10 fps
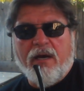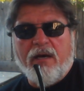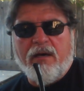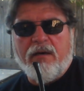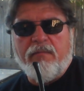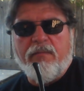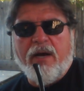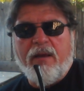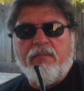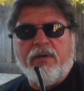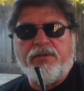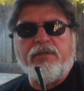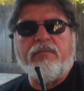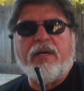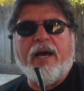uh, by
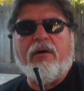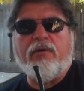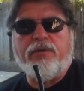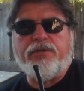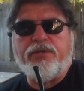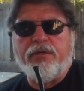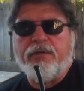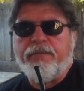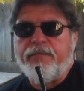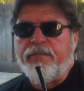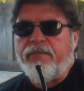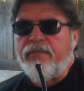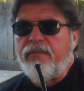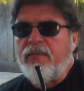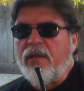Muslim cowards
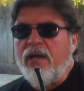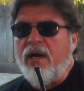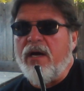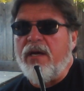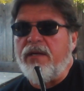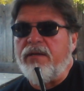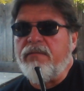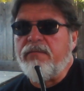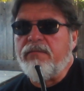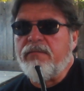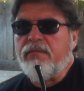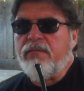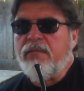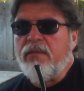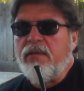on
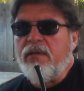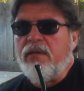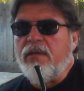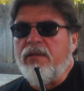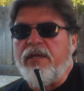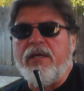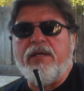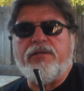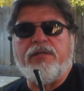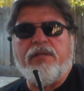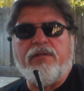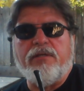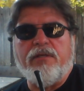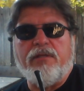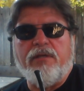the innocent,
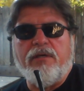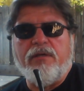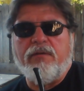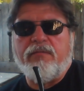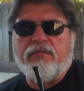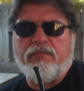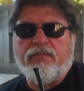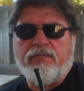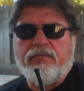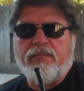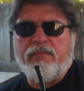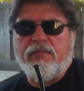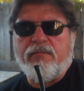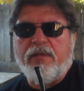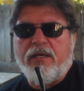the the
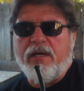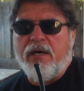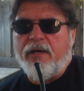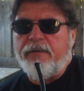the uh,